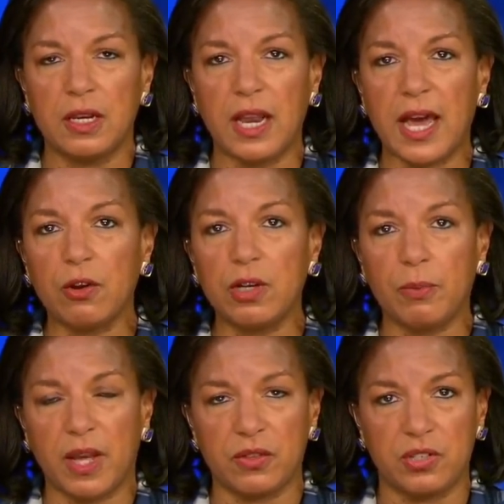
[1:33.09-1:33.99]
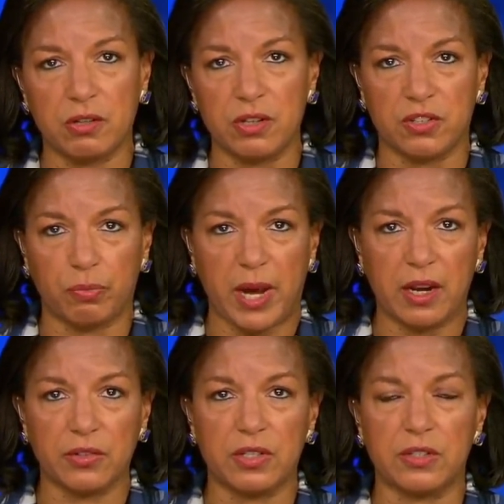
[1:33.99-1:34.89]
not only by the series of
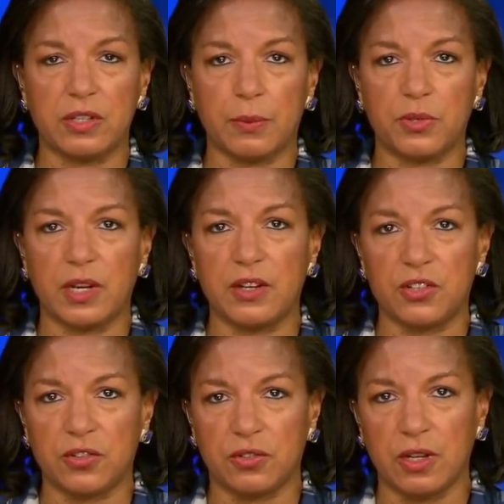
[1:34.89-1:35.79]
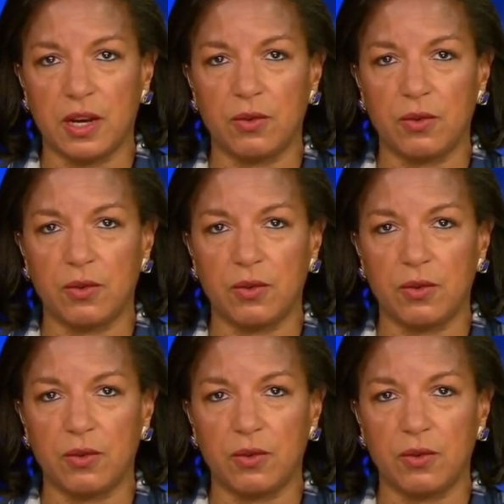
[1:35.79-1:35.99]
policy steps that I just